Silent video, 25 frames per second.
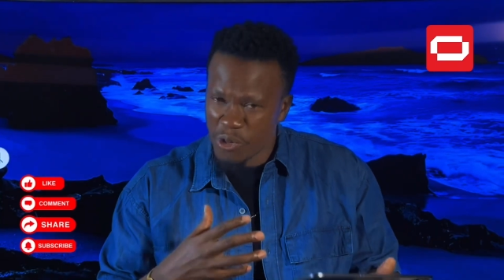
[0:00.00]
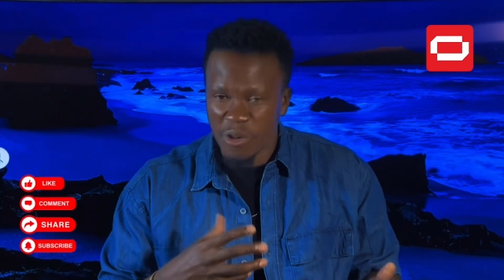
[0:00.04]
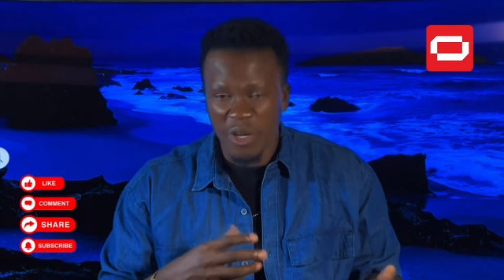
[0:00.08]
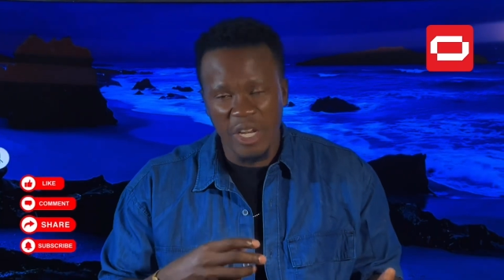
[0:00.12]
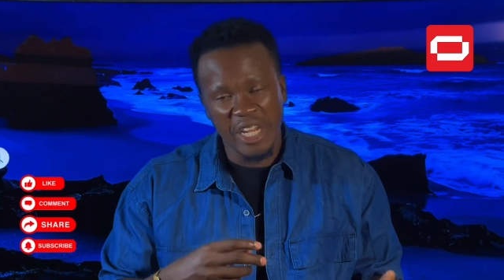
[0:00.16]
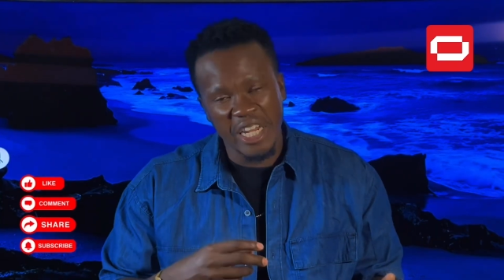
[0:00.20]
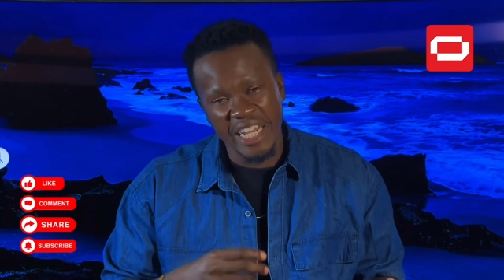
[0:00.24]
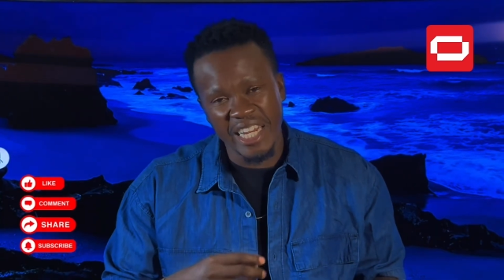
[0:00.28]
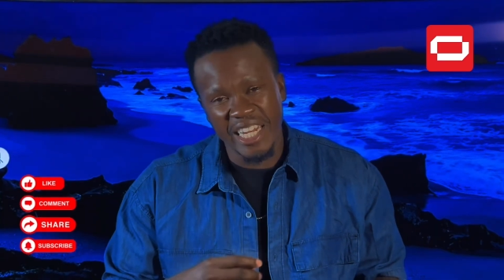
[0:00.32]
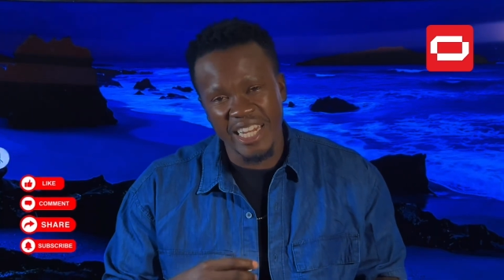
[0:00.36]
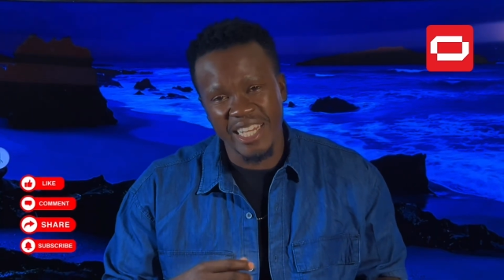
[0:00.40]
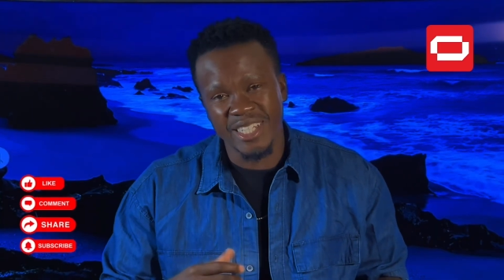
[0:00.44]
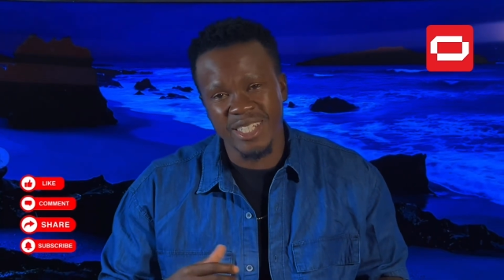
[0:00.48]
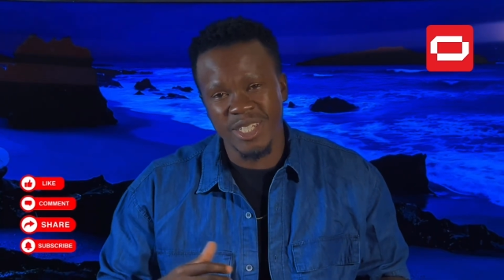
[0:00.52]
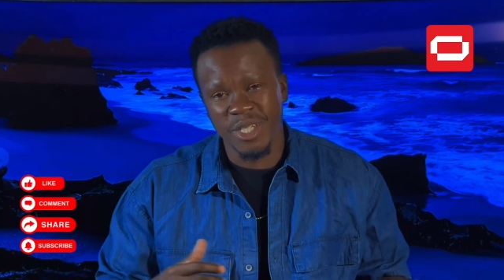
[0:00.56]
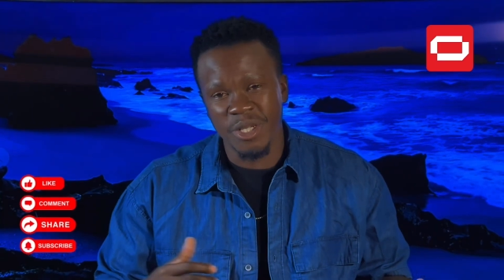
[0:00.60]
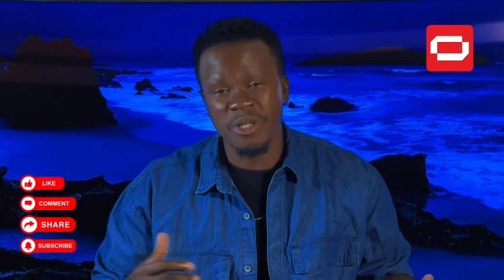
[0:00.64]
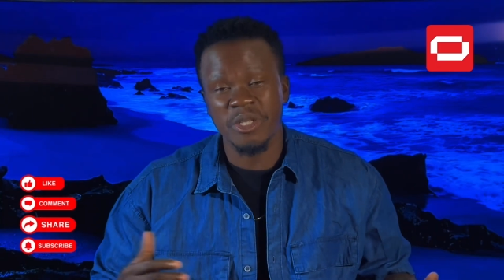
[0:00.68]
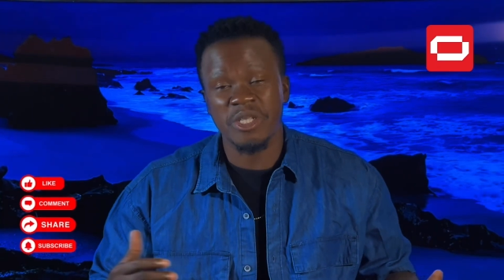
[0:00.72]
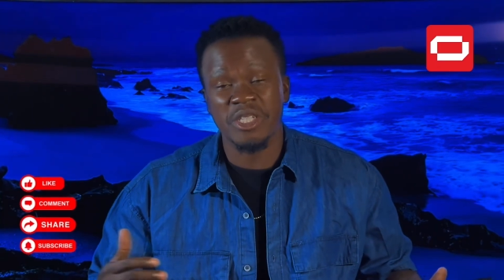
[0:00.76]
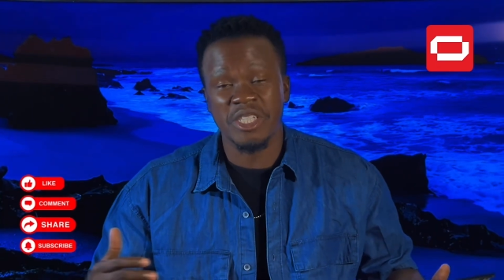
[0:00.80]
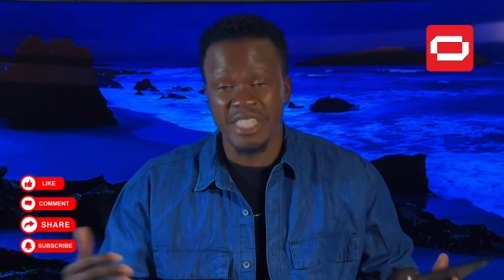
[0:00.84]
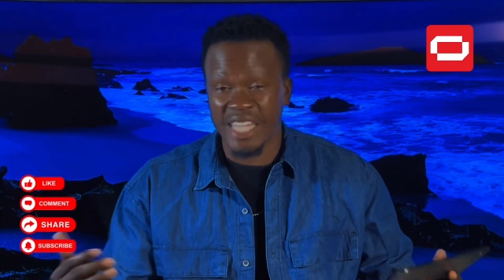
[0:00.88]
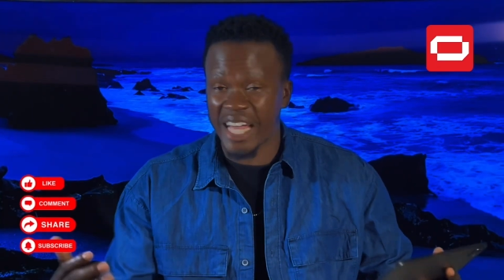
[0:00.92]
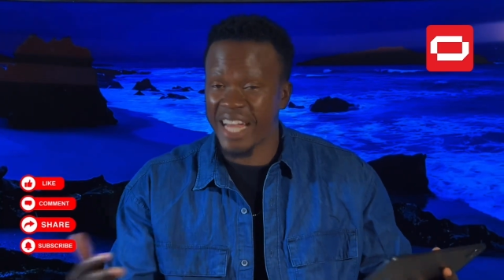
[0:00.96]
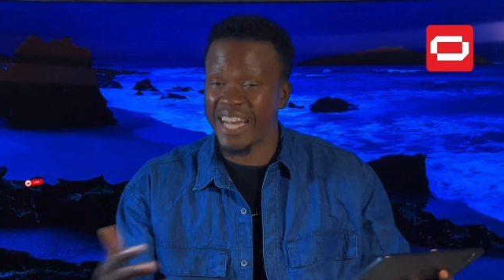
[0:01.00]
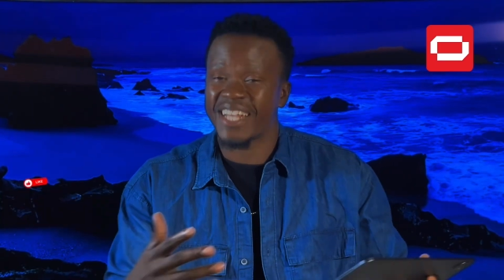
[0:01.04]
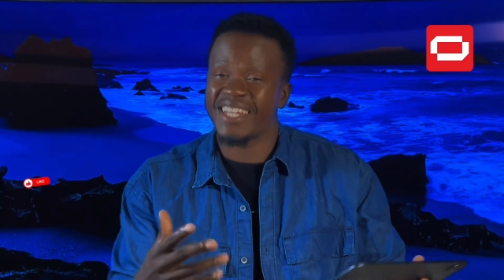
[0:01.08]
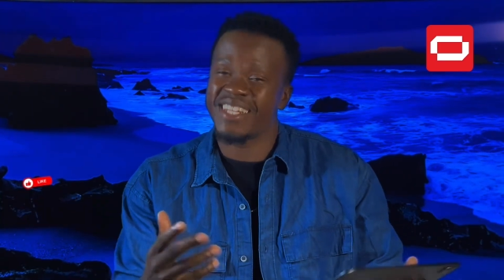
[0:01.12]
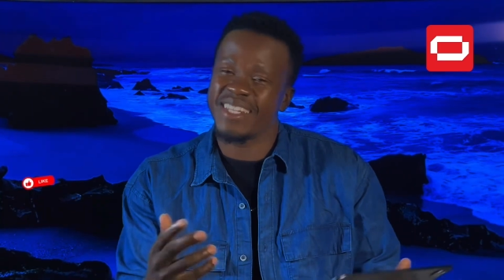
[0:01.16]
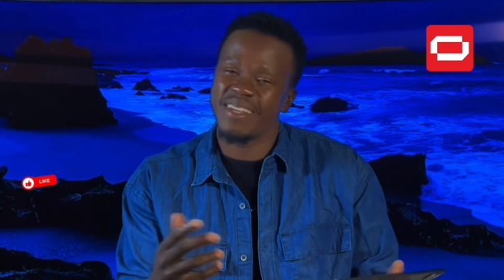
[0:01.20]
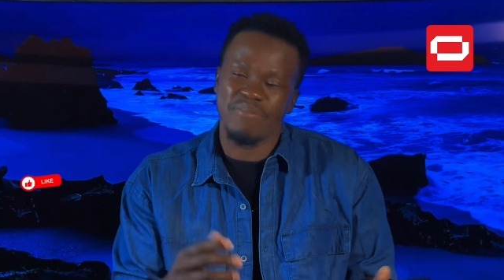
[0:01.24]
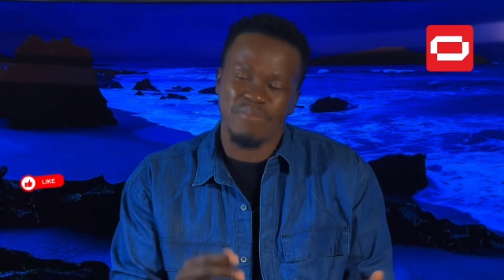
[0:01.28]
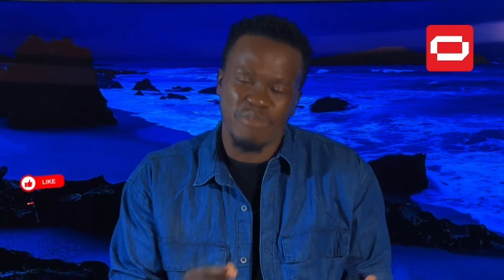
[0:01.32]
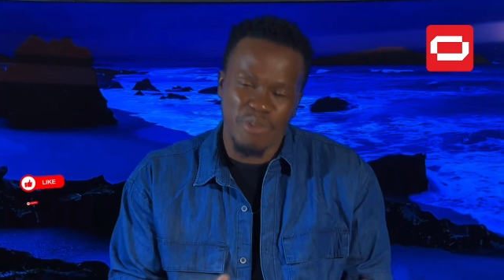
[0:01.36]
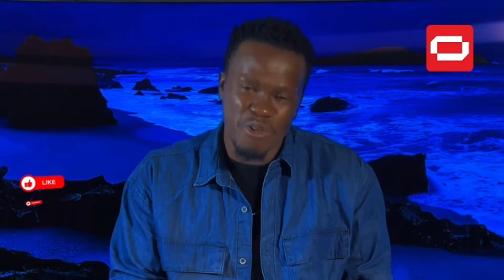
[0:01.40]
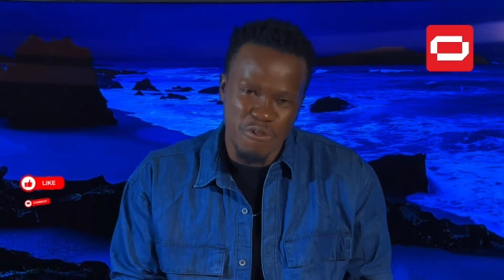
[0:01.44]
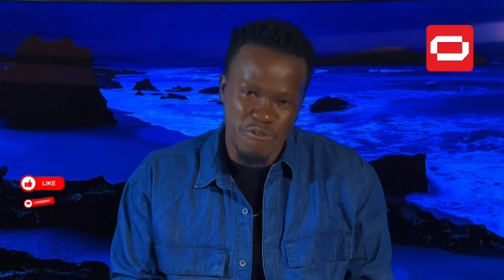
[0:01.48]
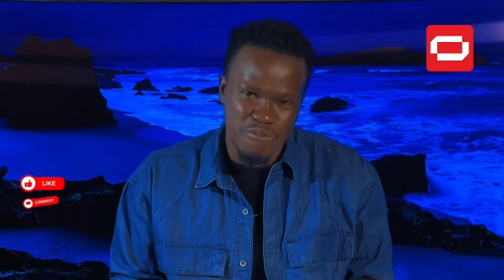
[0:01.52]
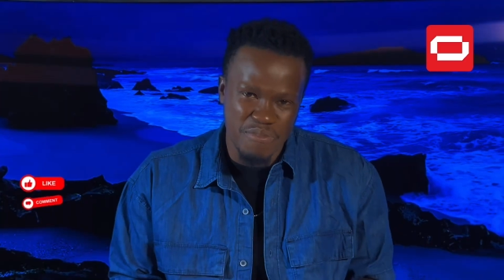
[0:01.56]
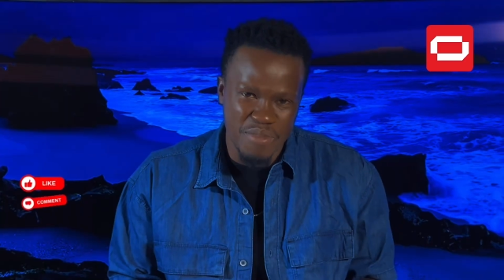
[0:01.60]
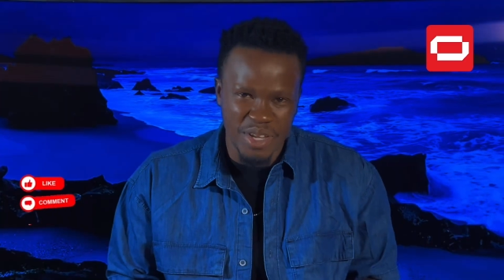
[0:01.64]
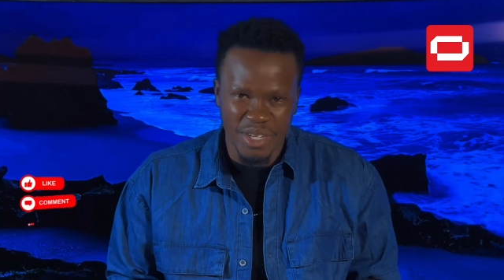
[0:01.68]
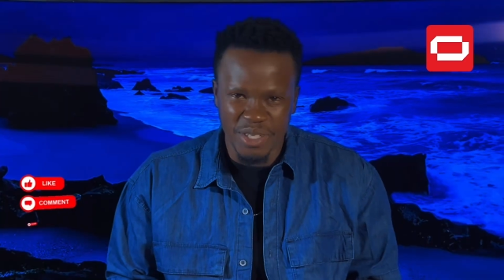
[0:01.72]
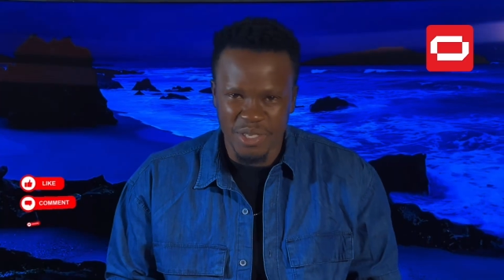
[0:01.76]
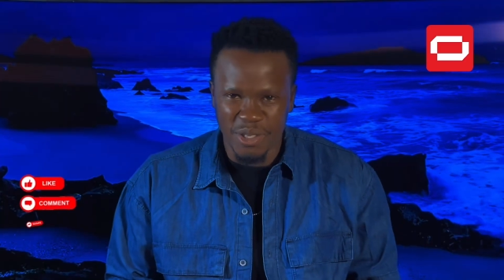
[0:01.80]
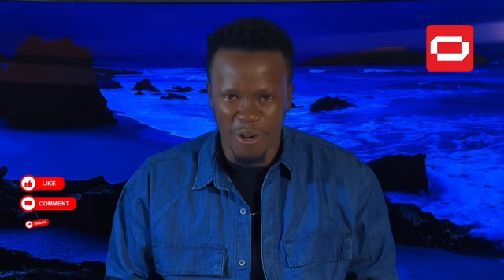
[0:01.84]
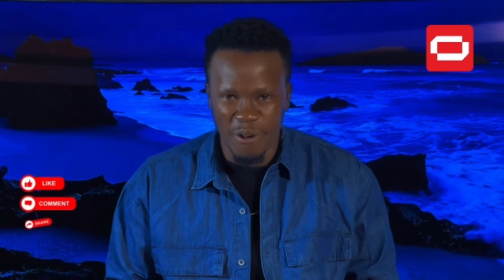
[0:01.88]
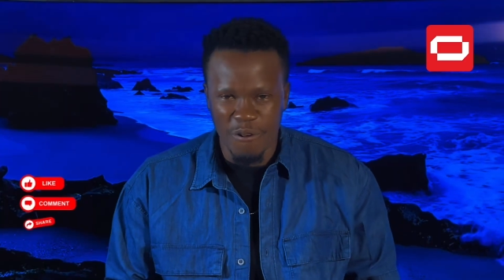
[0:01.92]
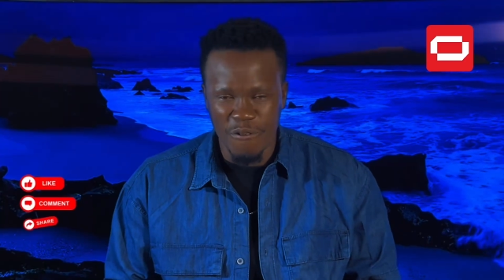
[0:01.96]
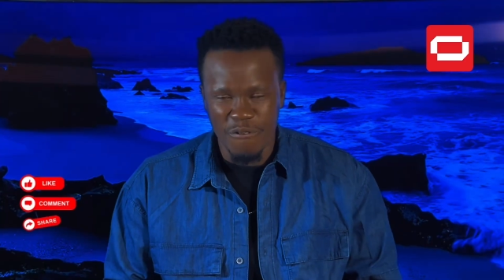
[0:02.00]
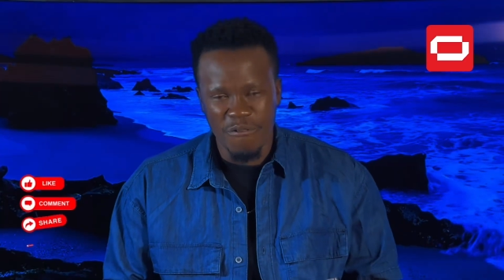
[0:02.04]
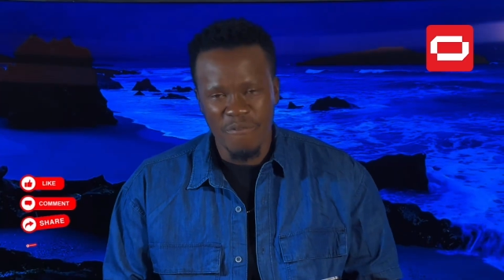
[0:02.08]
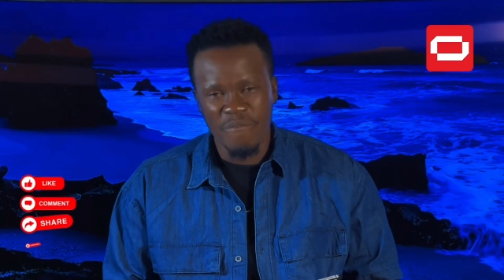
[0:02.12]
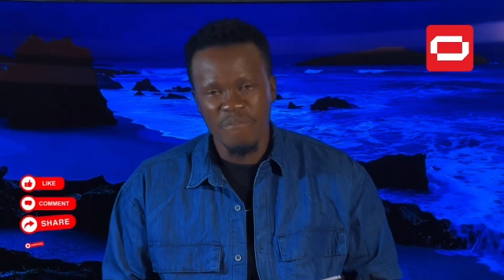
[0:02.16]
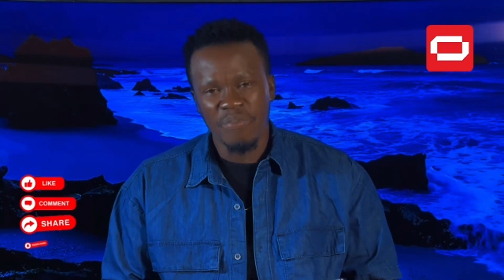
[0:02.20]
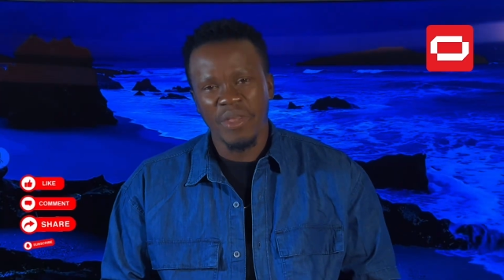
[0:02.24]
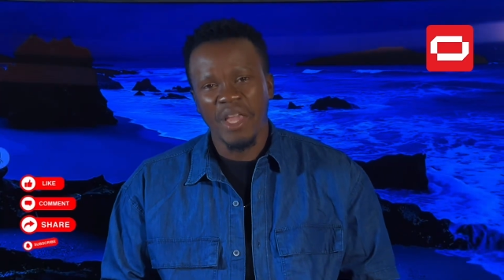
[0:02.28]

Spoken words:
leaders who started the movement of